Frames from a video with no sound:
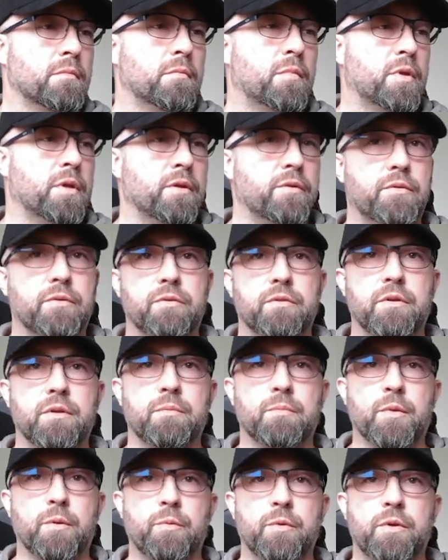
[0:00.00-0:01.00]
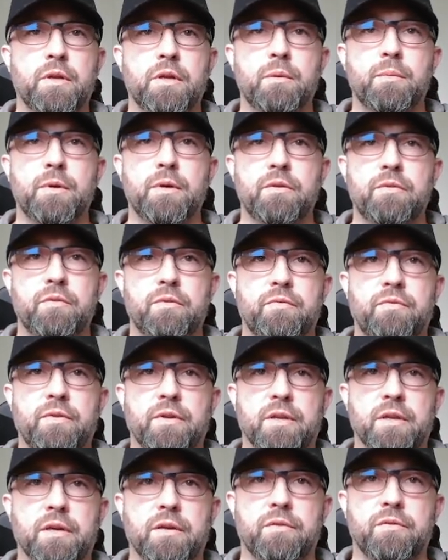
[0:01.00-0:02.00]
Please use an in-memory database.
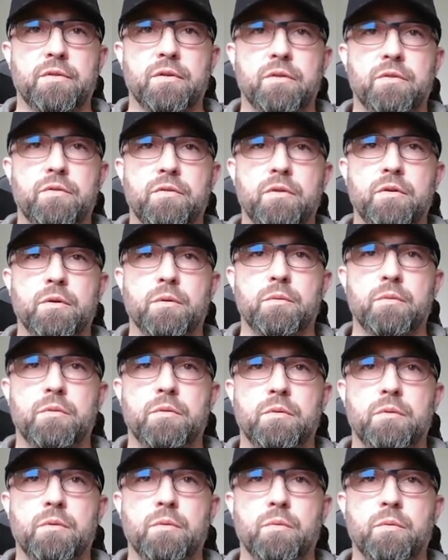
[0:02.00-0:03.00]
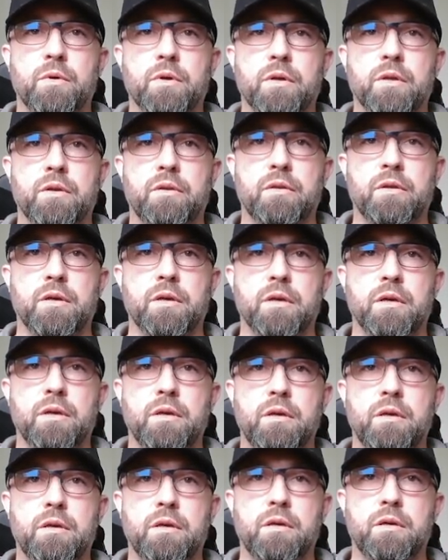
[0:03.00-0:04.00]
Fantastic. So we're going to
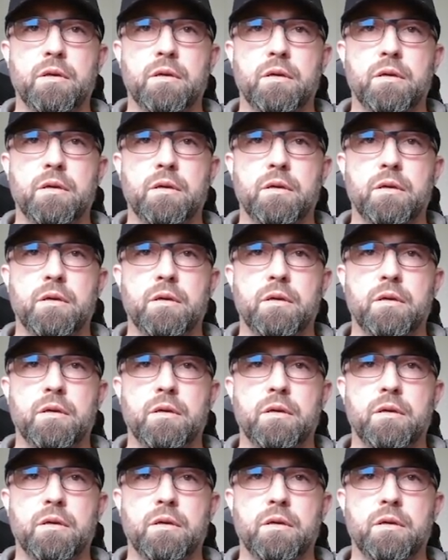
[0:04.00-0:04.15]
take,